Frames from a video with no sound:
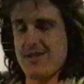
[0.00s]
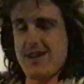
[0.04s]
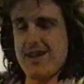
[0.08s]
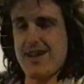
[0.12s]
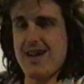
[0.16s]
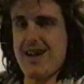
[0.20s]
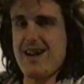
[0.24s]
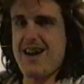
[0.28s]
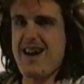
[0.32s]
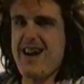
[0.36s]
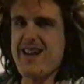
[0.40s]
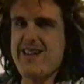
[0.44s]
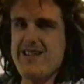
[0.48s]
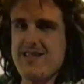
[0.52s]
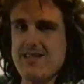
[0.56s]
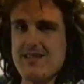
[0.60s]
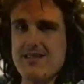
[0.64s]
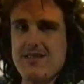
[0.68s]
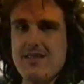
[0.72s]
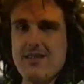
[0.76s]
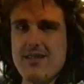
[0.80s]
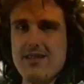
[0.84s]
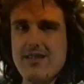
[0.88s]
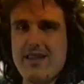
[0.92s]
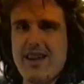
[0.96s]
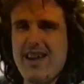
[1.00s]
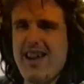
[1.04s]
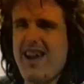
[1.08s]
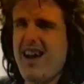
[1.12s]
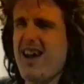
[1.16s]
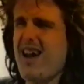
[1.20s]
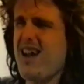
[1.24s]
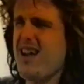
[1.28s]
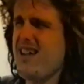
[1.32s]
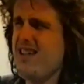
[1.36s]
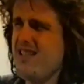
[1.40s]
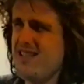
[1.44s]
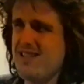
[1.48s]
They hate it. They
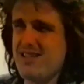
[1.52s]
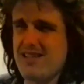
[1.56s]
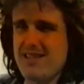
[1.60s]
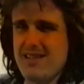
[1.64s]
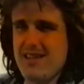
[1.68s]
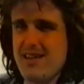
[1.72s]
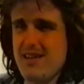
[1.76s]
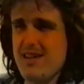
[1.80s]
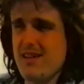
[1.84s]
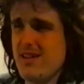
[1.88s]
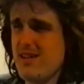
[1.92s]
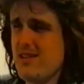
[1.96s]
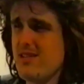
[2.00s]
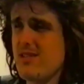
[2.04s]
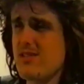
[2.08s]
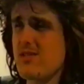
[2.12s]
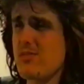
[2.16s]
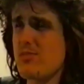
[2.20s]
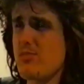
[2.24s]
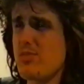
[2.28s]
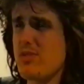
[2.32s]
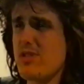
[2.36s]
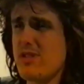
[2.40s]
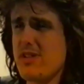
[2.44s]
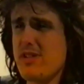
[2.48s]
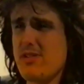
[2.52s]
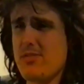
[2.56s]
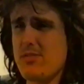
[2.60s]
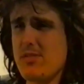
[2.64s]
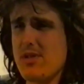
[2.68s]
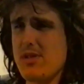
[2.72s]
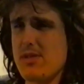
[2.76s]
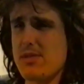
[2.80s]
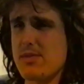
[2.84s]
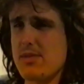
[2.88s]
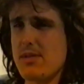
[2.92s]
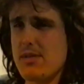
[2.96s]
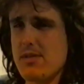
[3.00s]
hate it. It is a complete
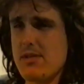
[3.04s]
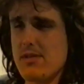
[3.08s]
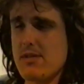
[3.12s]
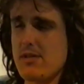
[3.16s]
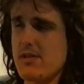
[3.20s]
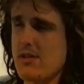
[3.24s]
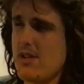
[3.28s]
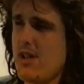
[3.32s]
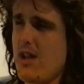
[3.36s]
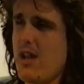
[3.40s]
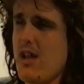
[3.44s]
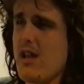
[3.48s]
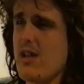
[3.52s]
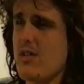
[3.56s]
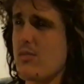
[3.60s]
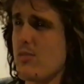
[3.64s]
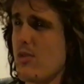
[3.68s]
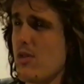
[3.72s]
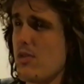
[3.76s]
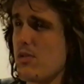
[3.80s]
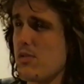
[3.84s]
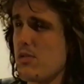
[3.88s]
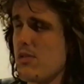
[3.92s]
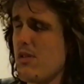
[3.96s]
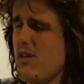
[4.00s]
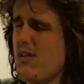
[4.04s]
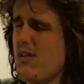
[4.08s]
myth, the snag myth.